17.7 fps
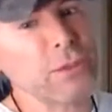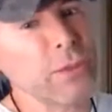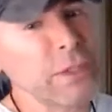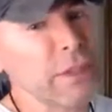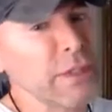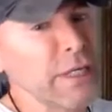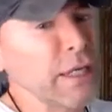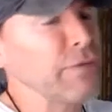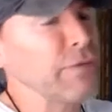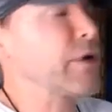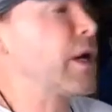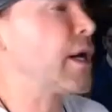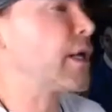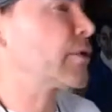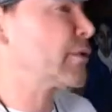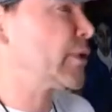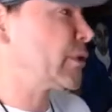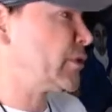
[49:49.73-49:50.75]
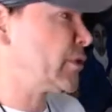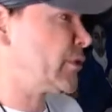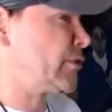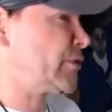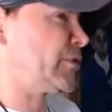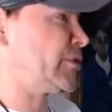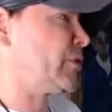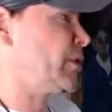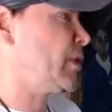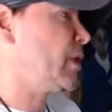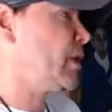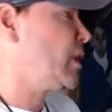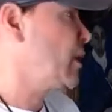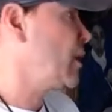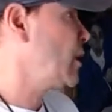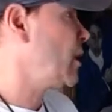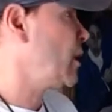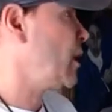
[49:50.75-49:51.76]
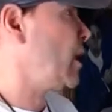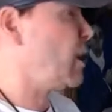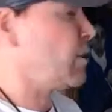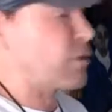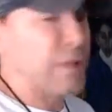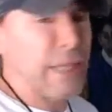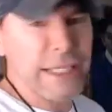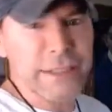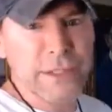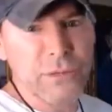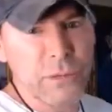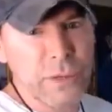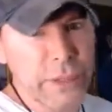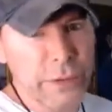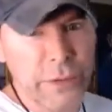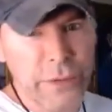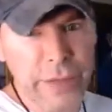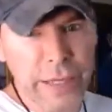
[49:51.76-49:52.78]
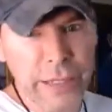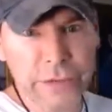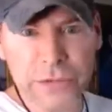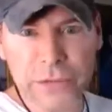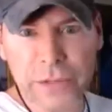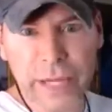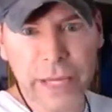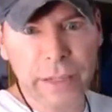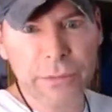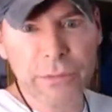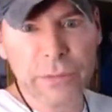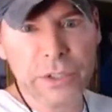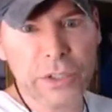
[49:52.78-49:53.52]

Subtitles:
We don't have cockroaches and lots of weird things that